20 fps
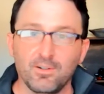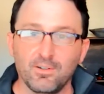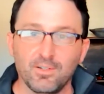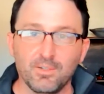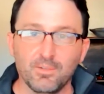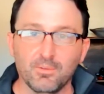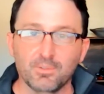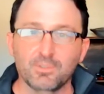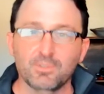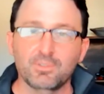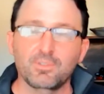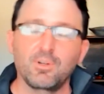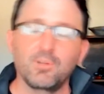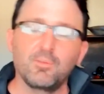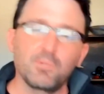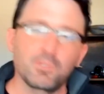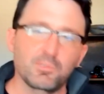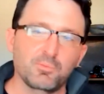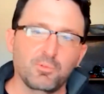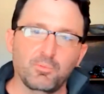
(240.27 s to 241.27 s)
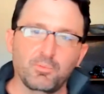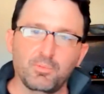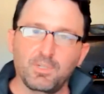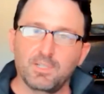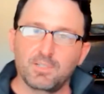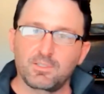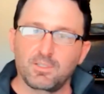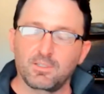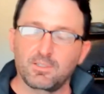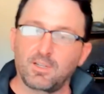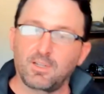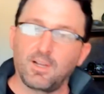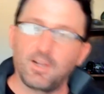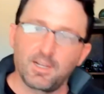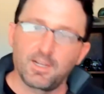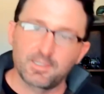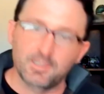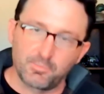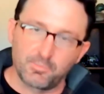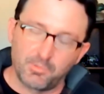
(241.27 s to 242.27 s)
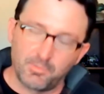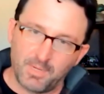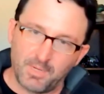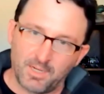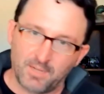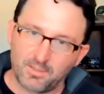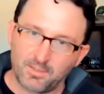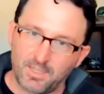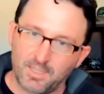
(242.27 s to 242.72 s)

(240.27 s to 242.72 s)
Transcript: It was so much more pleasant. As I hiked up a mountain